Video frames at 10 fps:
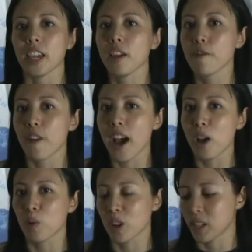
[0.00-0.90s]
If
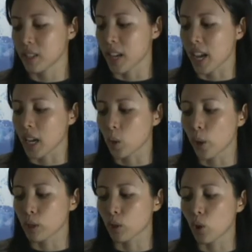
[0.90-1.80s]
I were, say,
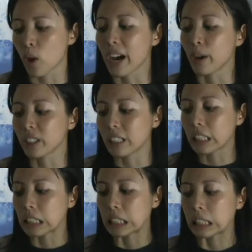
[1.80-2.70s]
going to go out
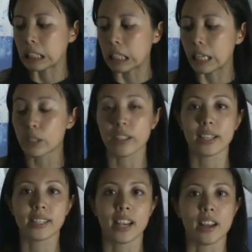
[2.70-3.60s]
into
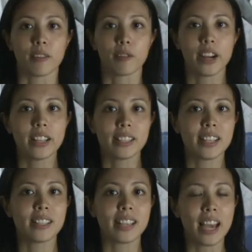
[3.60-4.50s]
the sun, for
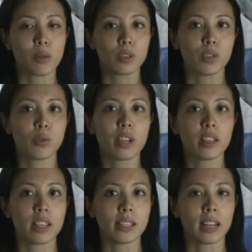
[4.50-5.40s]
instance, I was
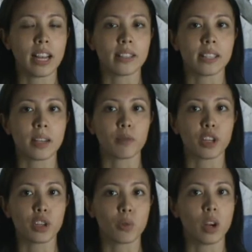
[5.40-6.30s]
doing this cleansing
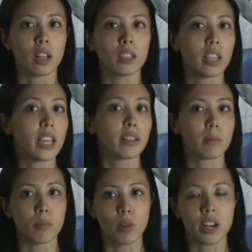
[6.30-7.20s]
ritual in
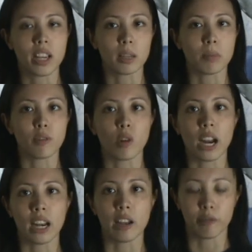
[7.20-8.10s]
the morning before
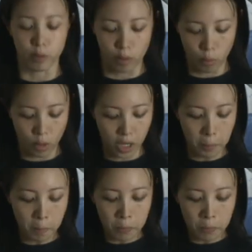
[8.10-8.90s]
I left for work,